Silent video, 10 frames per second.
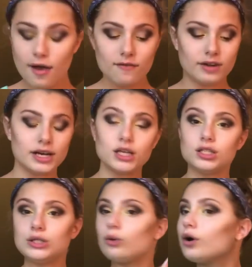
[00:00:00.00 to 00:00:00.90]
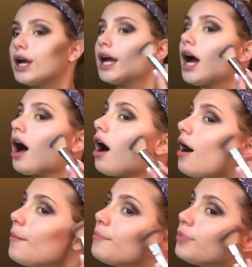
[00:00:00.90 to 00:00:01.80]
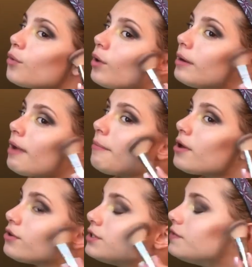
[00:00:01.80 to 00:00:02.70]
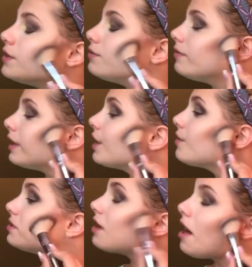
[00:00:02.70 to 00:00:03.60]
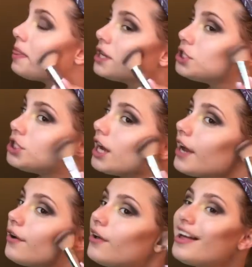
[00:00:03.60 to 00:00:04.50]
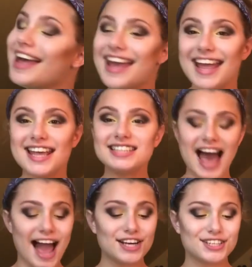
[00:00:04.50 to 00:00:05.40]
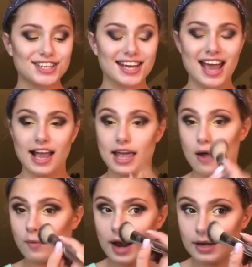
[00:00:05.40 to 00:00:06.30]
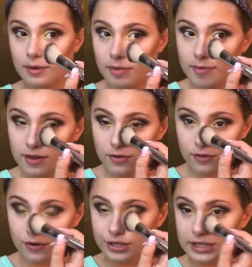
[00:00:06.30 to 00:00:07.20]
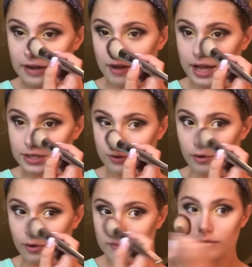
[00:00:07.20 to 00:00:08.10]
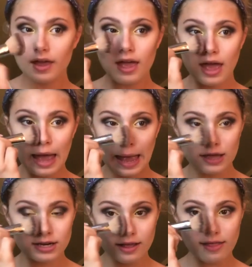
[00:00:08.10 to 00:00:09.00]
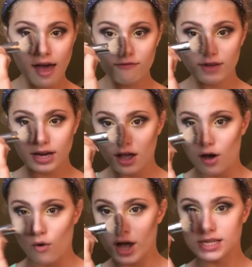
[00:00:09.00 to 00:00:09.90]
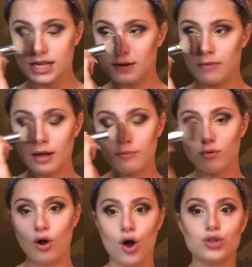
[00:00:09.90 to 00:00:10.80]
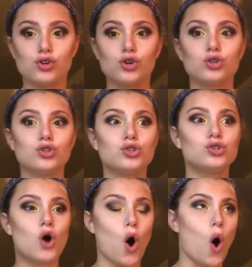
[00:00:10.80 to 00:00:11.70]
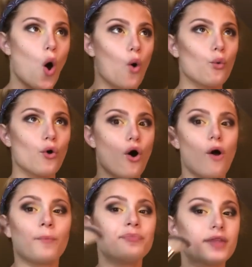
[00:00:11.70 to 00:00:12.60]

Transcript: Funny story, one of my most viewed videos on this channel is actually a get ready with me for the first day of high school. And in that video, I did my bronzer so wrong.